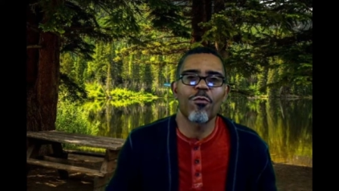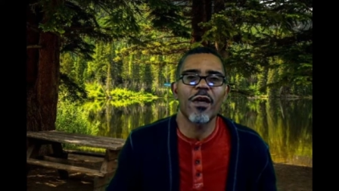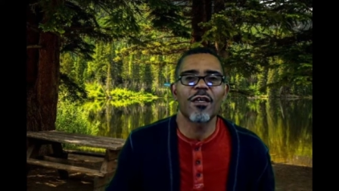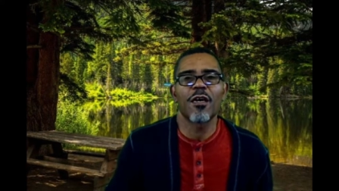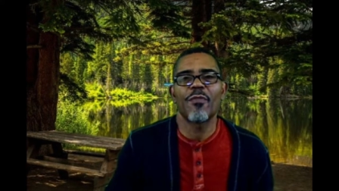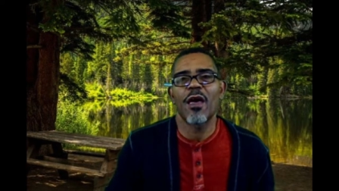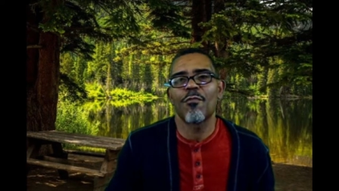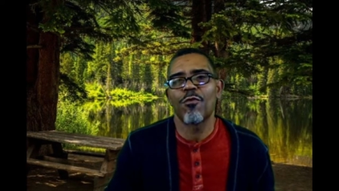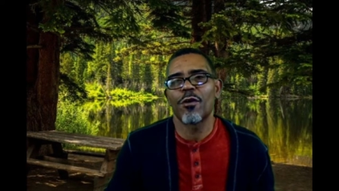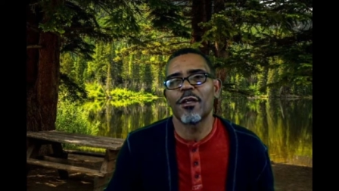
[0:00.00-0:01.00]
Waking up
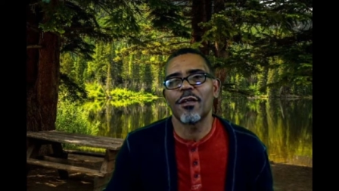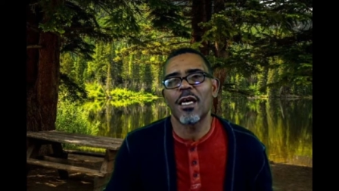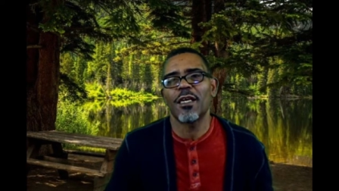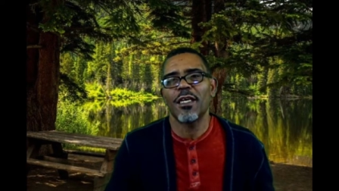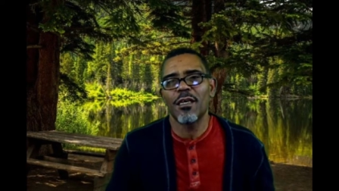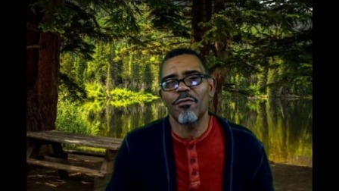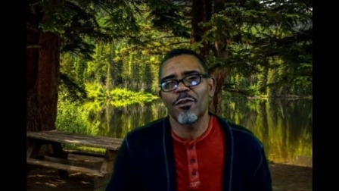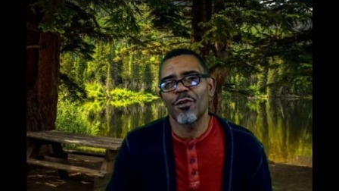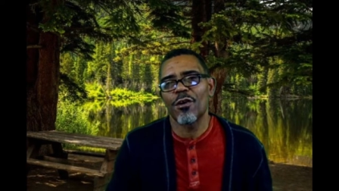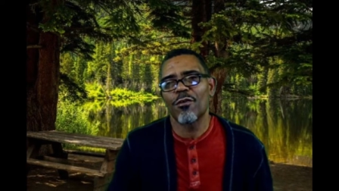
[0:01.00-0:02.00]
that morning, and
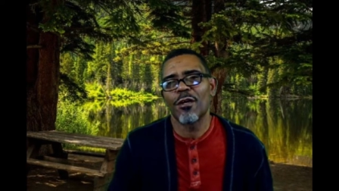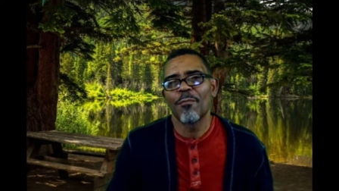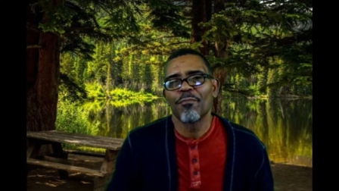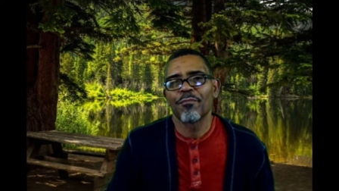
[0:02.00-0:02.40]
even though